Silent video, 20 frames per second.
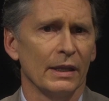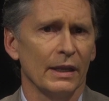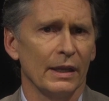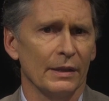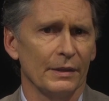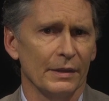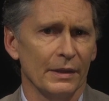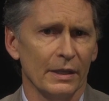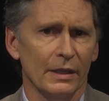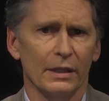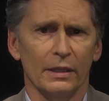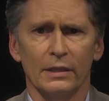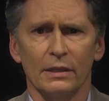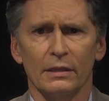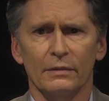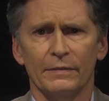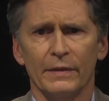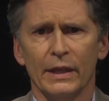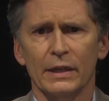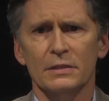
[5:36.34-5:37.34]
and then
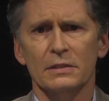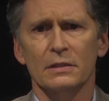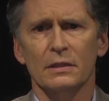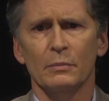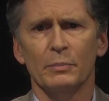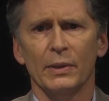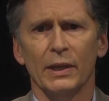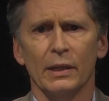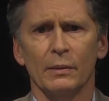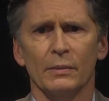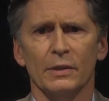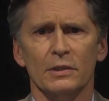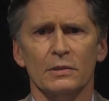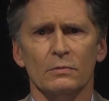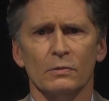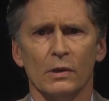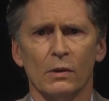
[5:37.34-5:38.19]
advanced the payments